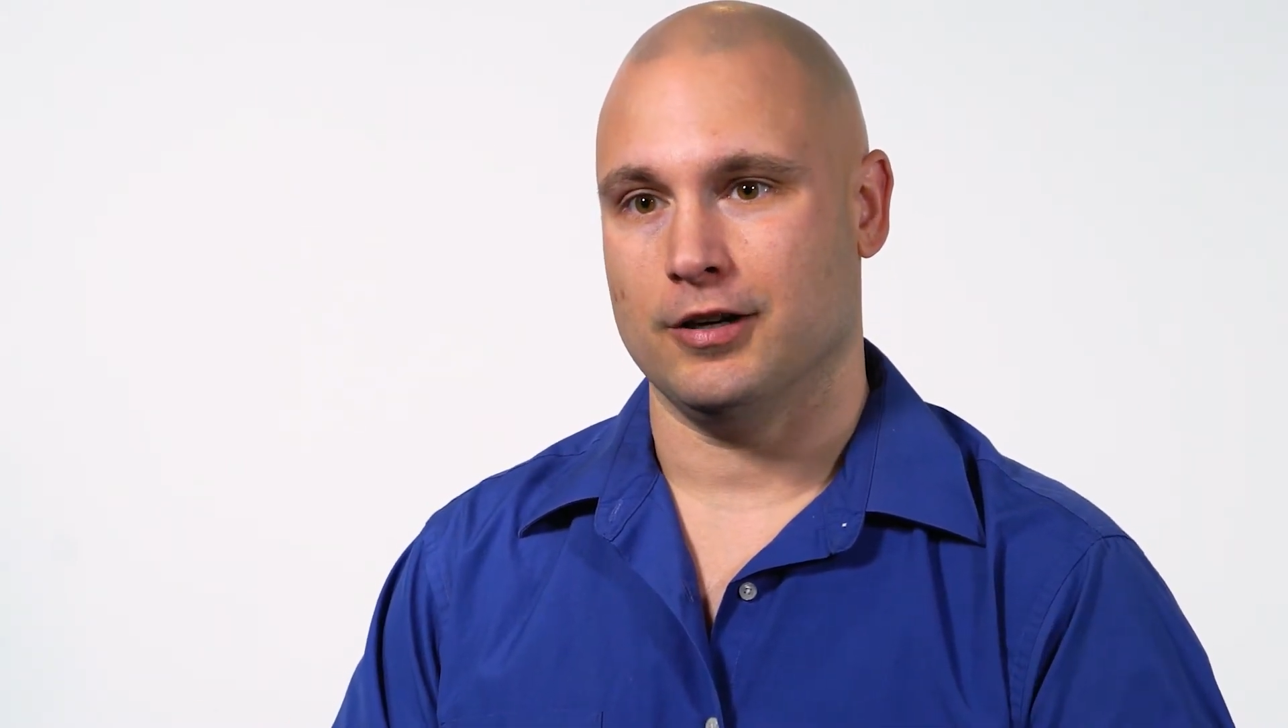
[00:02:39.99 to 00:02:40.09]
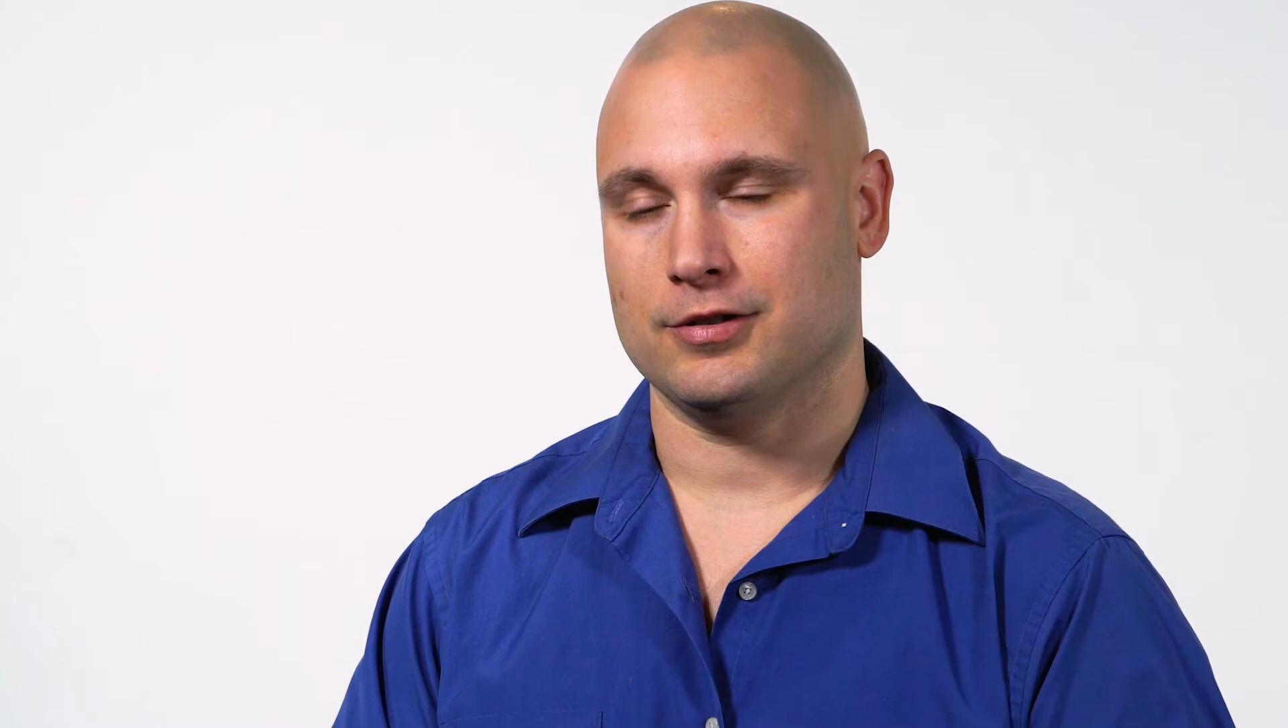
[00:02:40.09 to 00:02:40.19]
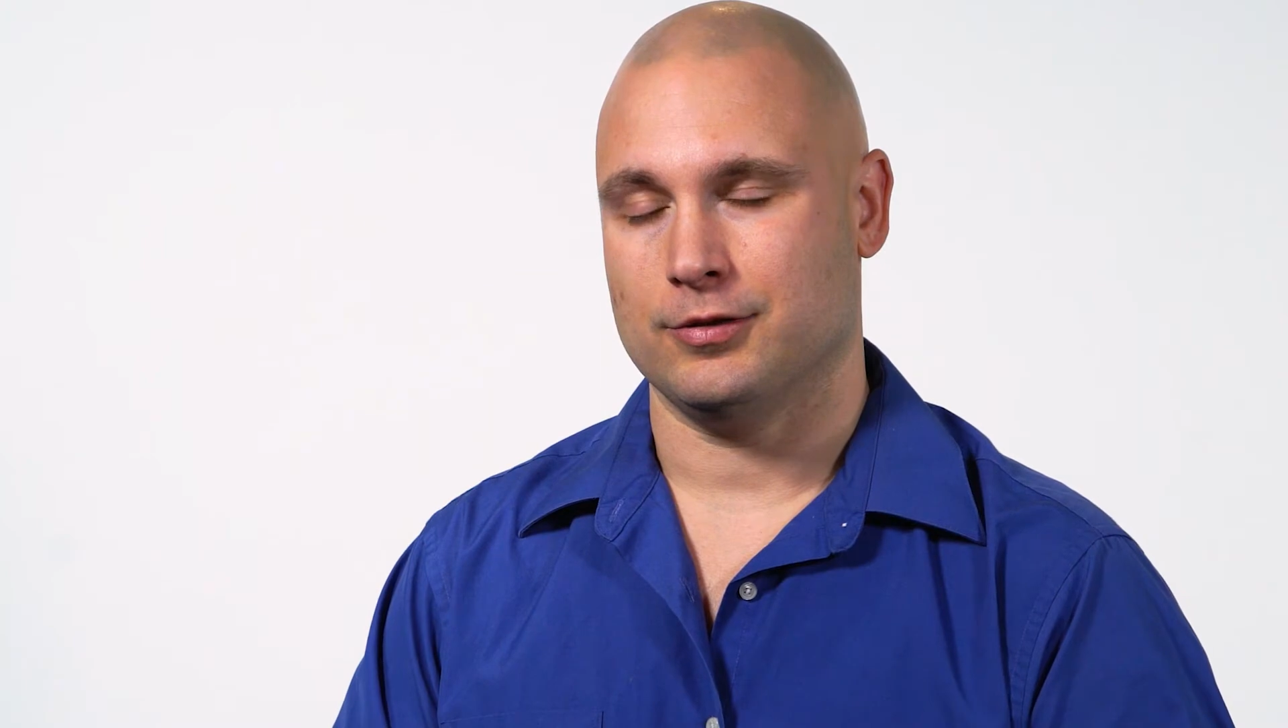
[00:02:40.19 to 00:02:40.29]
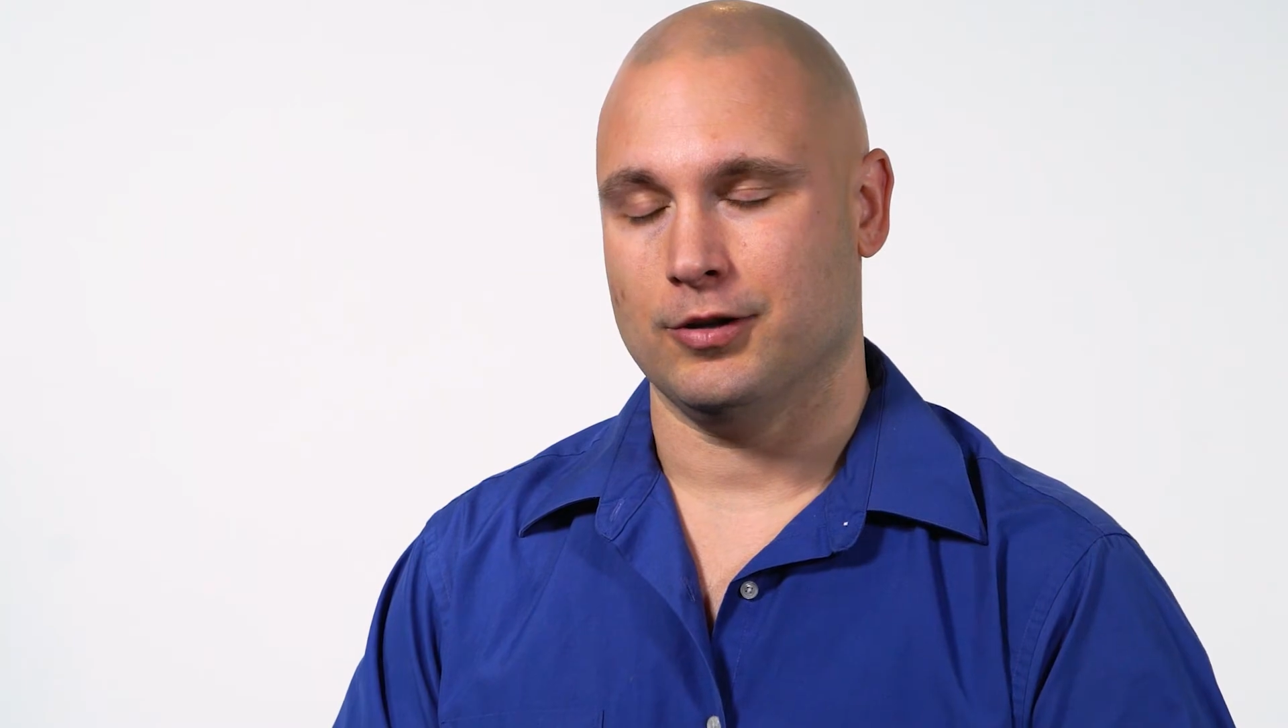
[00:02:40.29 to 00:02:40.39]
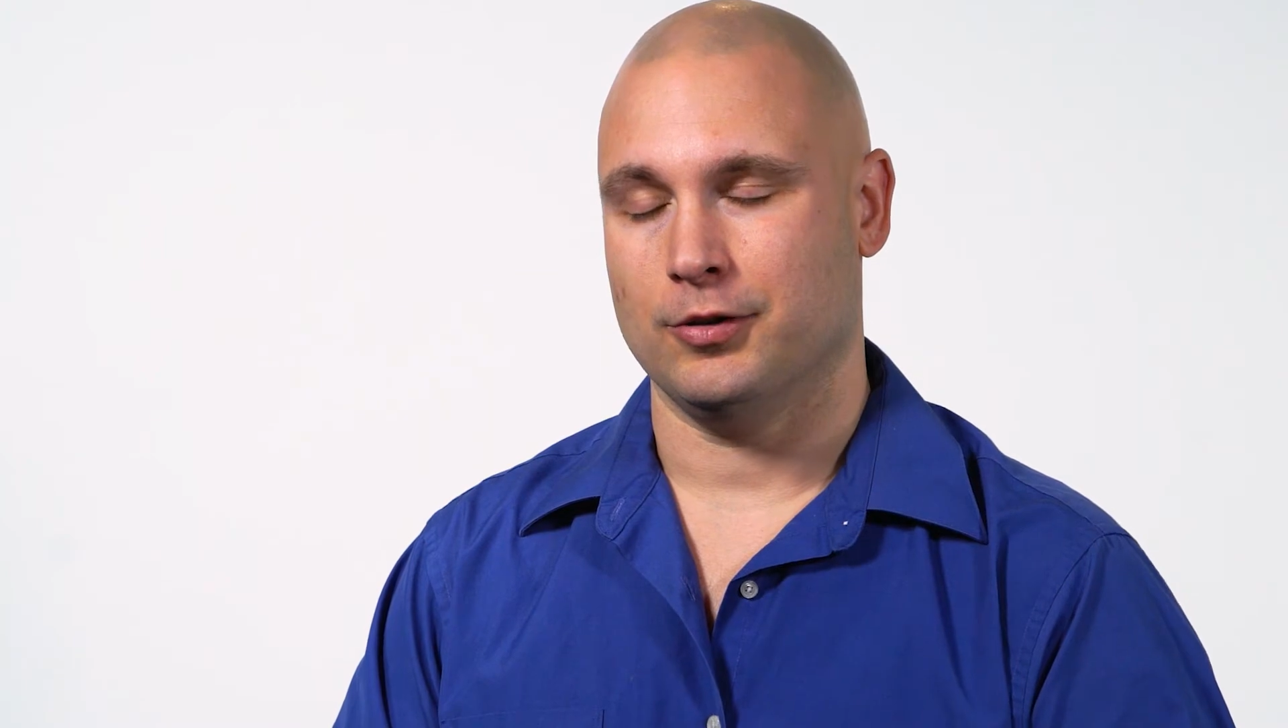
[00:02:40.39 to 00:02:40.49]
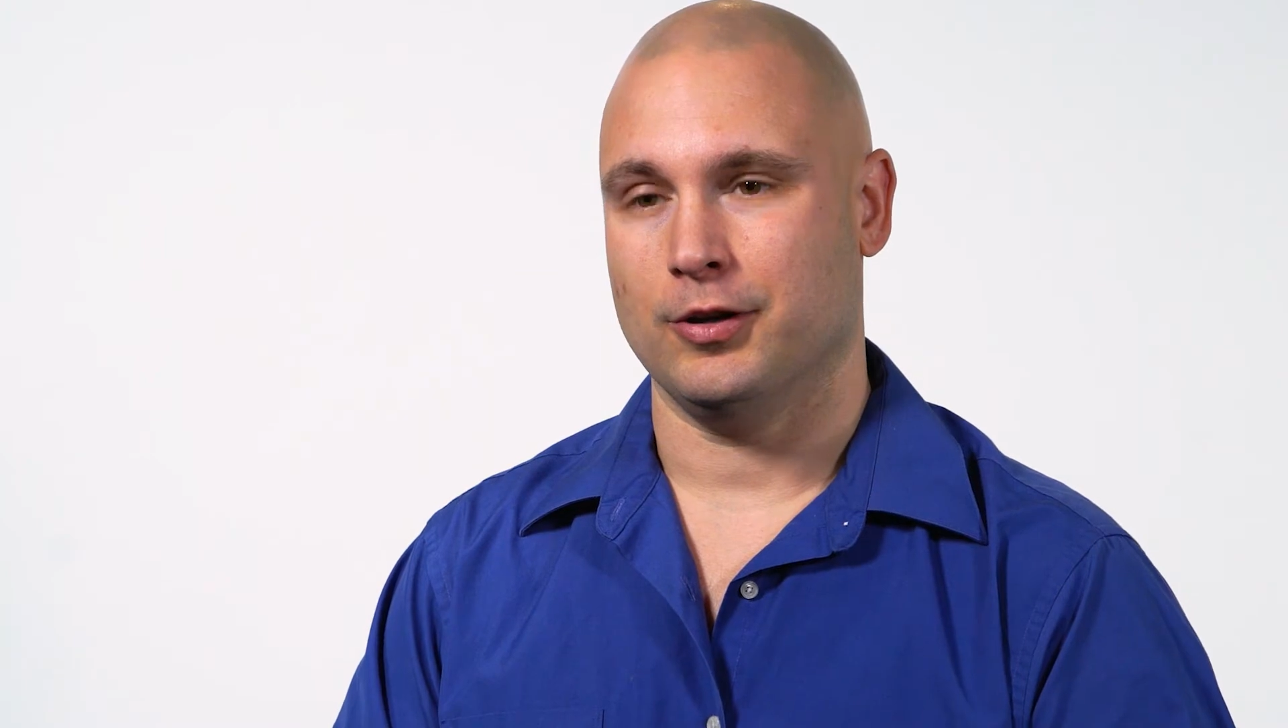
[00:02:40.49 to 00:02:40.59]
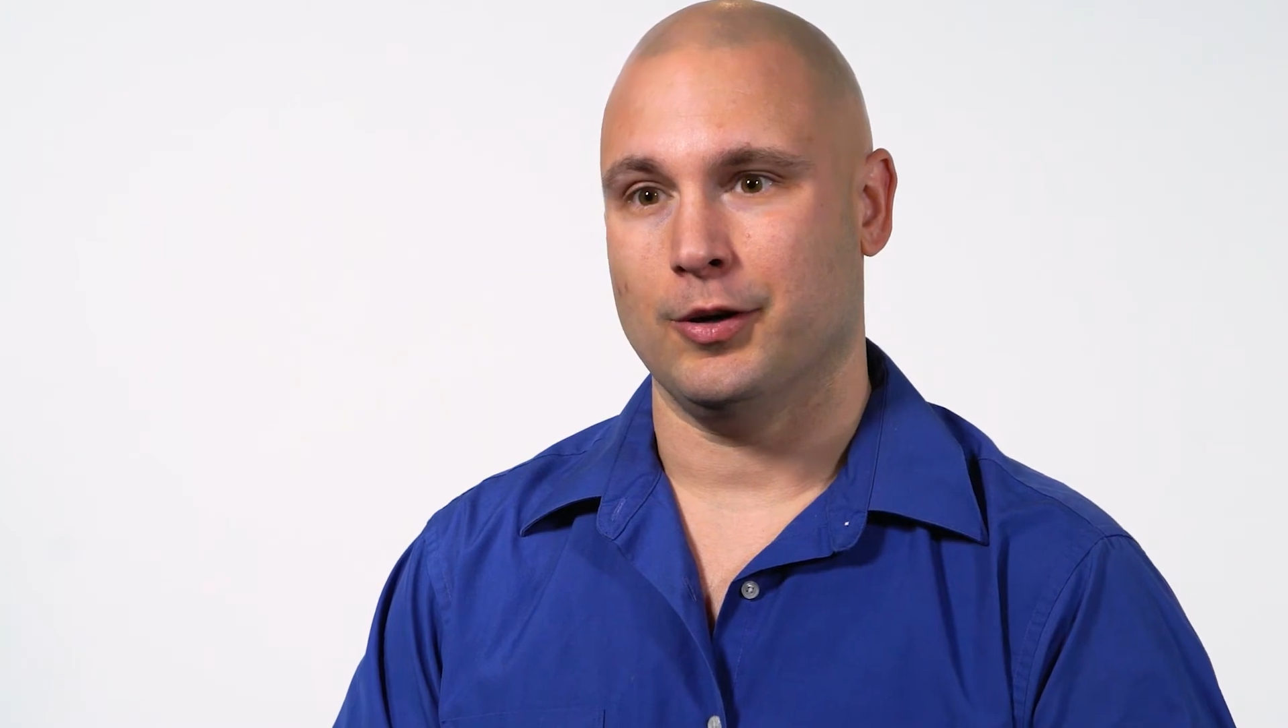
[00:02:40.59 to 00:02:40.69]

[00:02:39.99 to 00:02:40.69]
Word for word: also don't